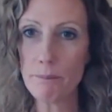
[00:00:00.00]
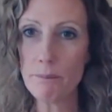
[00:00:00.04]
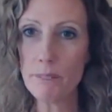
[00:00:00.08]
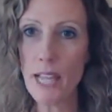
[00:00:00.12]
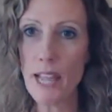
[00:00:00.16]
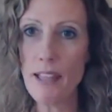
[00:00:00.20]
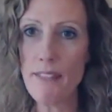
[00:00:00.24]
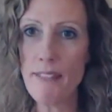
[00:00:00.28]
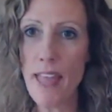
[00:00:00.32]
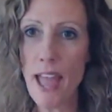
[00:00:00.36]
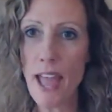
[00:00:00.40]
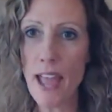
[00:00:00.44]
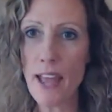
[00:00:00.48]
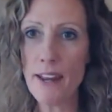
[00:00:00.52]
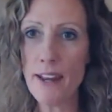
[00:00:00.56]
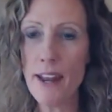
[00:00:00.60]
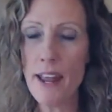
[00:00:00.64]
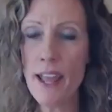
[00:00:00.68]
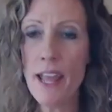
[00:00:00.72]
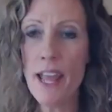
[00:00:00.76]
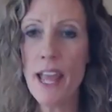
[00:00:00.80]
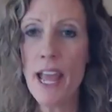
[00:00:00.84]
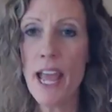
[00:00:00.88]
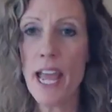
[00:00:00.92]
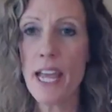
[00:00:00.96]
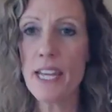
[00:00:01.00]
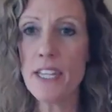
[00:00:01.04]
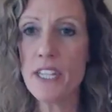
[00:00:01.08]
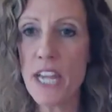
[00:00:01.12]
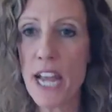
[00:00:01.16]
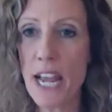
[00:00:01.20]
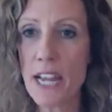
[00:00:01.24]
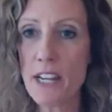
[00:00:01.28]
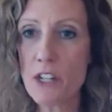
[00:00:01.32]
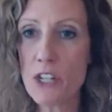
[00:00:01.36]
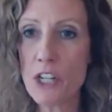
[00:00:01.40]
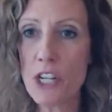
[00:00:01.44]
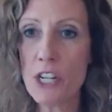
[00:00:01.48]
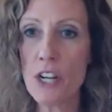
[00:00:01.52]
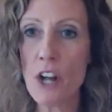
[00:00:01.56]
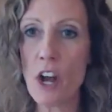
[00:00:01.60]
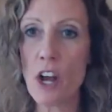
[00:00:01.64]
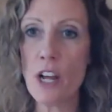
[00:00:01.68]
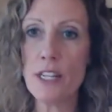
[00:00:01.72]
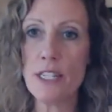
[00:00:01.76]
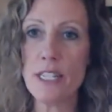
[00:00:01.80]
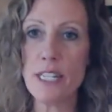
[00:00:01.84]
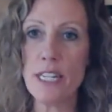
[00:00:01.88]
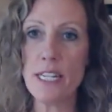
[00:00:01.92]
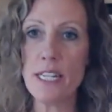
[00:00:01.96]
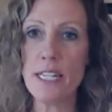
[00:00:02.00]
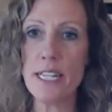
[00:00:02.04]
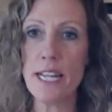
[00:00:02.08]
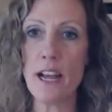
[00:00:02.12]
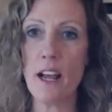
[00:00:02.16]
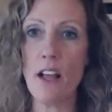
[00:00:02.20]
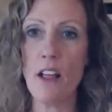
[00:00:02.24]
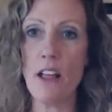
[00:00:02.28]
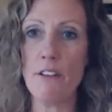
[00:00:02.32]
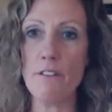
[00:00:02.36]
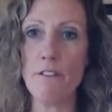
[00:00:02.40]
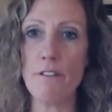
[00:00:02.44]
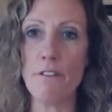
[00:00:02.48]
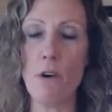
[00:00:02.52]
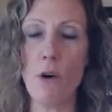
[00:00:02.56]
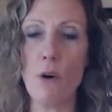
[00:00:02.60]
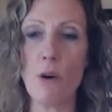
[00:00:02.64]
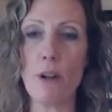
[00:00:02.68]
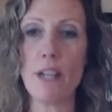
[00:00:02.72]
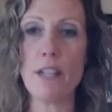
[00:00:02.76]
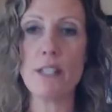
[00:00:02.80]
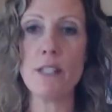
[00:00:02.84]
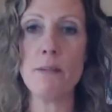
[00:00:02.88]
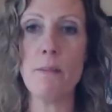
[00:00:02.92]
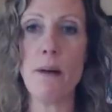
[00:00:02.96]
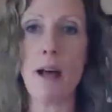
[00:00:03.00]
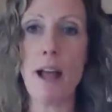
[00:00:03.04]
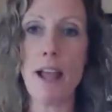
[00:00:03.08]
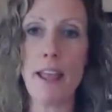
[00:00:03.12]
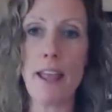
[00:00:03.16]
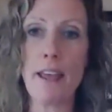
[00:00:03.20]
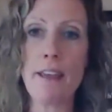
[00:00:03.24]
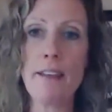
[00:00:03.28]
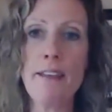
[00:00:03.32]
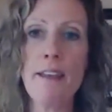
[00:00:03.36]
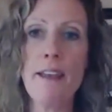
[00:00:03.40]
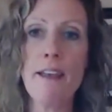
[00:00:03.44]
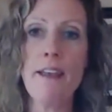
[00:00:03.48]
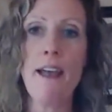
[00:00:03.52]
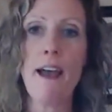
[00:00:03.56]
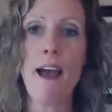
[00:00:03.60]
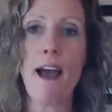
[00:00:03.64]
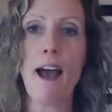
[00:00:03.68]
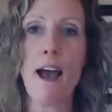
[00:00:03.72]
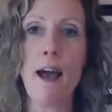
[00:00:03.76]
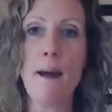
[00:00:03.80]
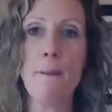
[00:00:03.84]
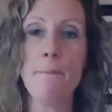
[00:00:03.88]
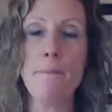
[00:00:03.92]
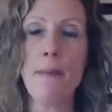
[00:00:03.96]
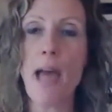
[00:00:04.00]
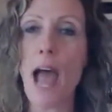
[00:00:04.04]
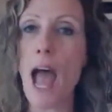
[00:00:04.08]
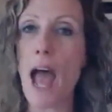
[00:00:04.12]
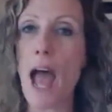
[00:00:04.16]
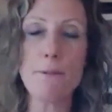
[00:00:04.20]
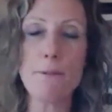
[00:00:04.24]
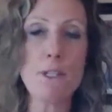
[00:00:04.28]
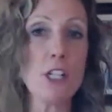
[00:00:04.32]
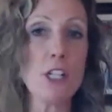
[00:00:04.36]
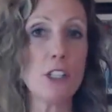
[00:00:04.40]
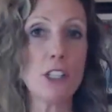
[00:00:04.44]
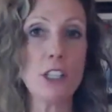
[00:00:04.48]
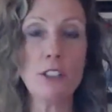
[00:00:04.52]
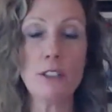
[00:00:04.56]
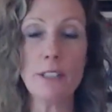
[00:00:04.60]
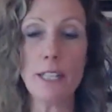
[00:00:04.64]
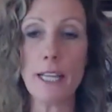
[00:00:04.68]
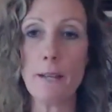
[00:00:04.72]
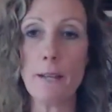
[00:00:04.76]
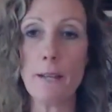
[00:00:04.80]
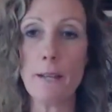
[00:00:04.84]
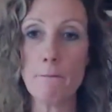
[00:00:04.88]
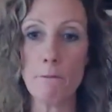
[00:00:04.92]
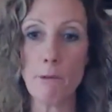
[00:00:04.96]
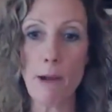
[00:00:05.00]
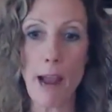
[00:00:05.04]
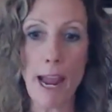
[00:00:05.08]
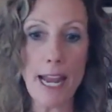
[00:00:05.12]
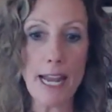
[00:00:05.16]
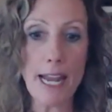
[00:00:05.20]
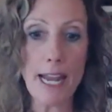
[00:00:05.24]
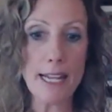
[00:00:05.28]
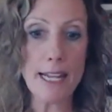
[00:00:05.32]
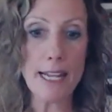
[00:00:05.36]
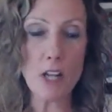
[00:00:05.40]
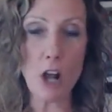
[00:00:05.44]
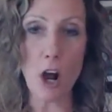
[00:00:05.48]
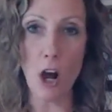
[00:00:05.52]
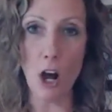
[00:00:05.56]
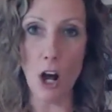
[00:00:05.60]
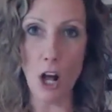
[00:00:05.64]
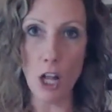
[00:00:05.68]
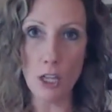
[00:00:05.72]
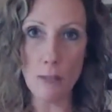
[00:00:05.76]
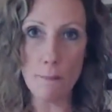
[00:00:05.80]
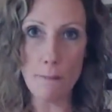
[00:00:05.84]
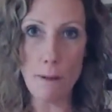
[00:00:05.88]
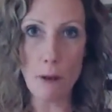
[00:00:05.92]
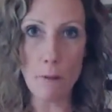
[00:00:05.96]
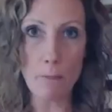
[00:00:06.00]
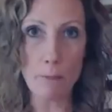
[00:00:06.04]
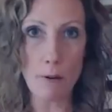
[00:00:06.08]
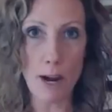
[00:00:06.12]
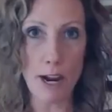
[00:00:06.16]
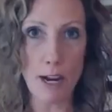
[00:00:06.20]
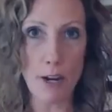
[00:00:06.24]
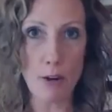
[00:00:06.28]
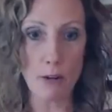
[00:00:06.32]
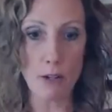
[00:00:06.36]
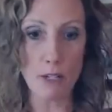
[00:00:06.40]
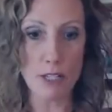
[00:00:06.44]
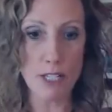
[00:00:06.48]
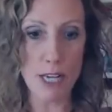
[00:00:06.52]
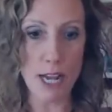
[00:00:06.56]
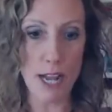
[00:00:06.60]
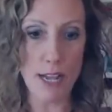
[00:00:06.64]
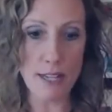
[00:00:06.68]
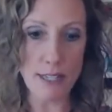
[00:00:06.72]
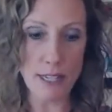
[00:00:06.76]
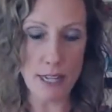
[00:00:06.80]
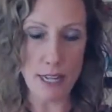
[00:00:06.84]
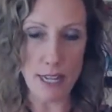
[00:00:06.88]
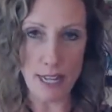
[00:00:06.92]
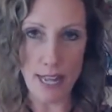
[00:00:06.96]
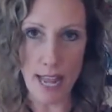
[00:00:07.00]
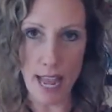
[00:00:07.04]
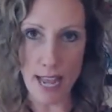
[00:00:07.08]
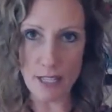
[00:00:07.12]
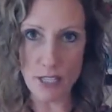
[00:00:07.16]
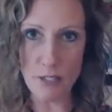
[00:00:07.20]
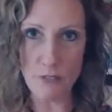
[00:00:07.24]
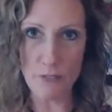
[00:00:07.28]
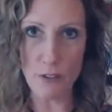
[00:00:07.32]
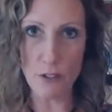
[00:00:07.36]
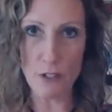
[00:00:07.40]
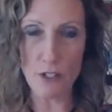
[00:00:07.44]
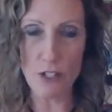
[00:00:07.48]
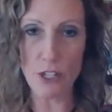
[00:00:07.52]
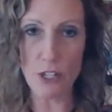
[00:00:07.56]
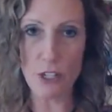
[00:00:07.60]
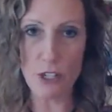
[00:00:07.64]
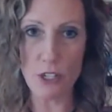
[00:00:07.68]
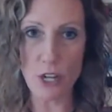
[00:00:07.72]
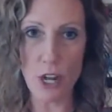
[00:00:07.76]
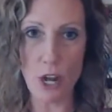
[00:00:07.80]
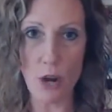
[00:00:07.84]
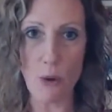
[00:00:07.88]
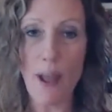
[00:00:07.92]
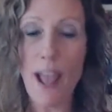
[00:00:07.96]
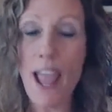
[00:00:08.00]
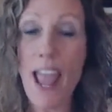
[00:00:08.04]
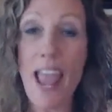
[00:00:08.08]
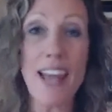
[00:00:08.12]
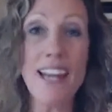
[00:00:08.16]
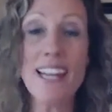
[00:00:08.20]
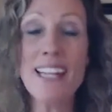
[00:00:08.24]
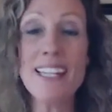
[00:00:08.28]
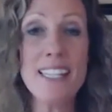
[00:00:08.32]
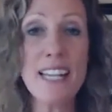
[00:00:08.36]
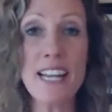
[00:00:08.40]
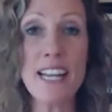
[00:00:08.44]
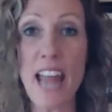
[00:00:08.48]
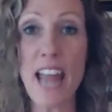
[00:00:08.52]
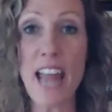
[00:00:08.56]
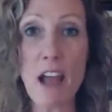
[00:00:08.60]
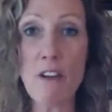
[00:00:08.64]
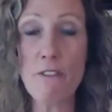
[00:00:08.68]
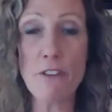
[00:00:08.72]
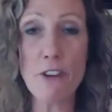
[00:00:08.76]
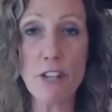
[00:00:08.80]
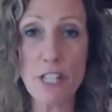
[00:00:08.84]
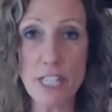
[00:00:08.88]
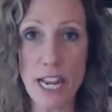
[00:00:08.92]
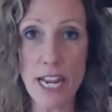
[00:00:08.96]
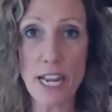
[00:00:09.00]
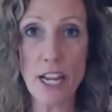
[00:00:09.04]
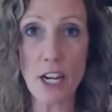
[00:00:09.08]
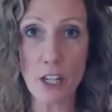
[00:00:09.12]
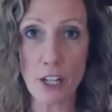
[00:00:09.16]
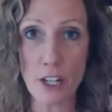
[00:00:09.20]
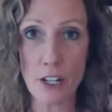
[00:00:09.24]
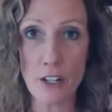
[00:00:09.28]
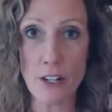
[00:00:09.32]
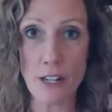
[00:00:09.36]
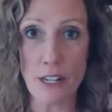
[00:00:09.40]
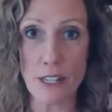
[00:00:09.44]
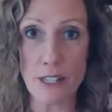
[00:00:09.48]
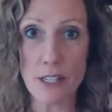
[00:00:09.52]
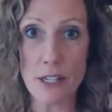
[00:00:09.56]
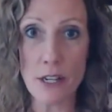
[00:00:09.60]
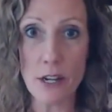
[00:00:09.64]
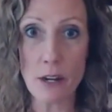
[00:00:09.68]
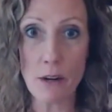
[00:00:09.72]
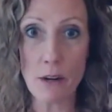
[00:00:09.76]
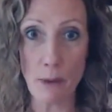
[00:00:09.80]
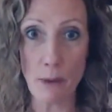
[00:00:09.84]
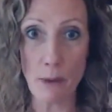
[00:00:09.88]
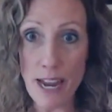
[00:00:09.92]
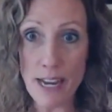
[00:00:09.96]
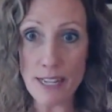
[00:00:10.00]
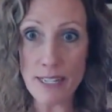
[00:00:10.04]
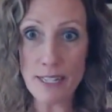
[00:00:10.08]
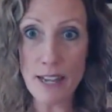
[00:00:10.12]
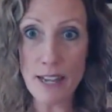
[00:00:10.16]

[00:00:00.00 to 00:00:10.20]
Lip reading: And then attention on detail and focus, Maya. Absolutely, right? It's all about prioritizing yes versus no. And it's an everyday occurrence, right?